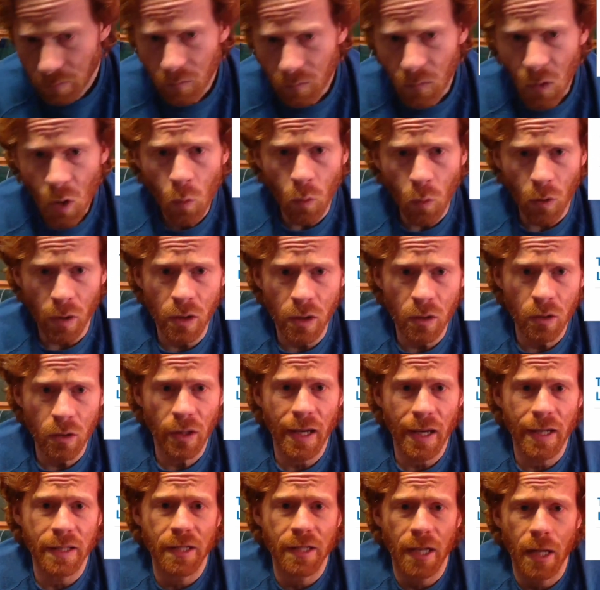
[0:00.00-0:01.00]
We're going to look
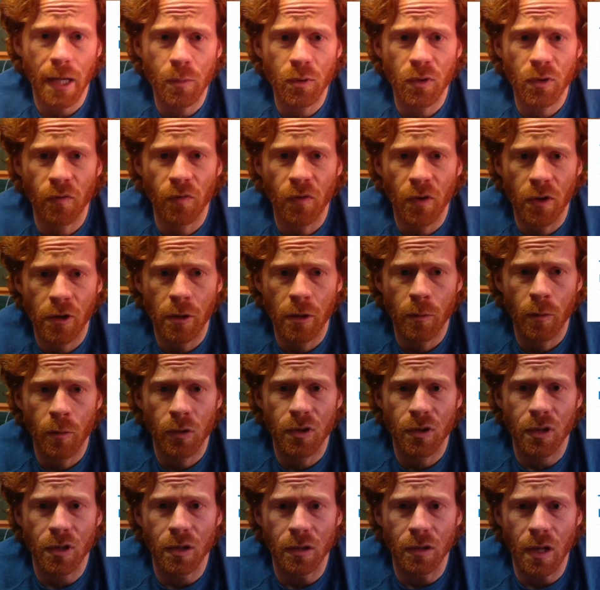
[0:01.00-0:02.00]
at types of
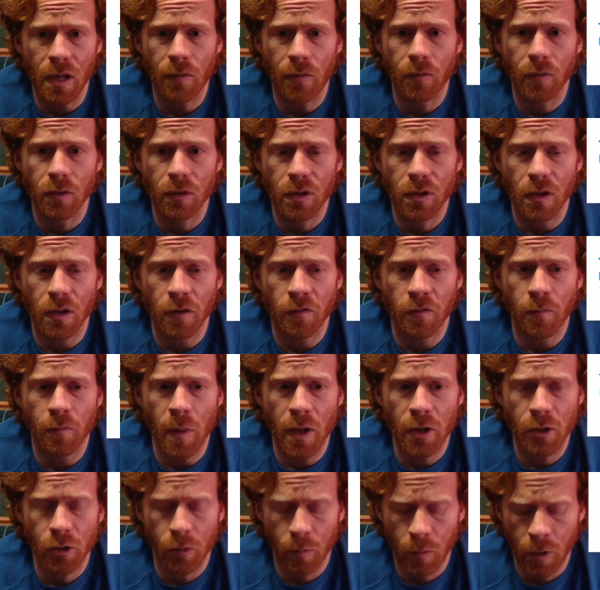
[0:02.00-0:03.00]
variables and levels of
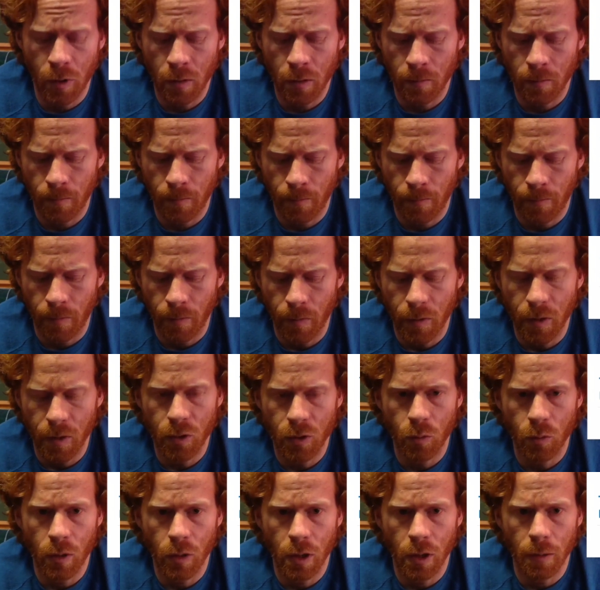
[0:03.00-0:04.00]
measurement this
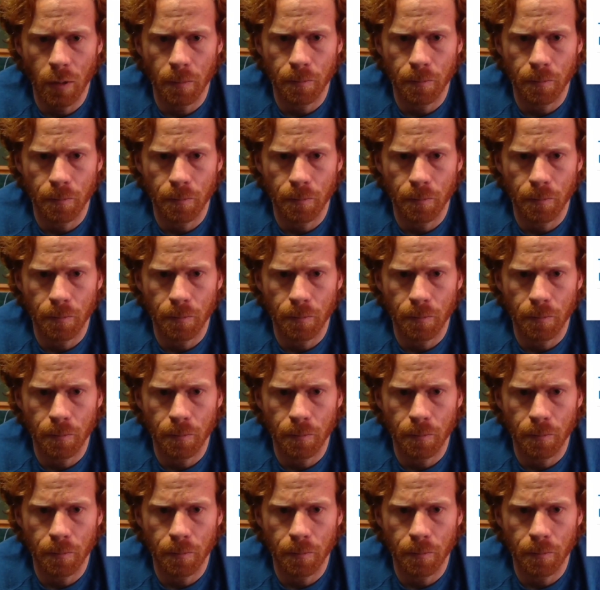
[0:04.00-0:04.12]
week.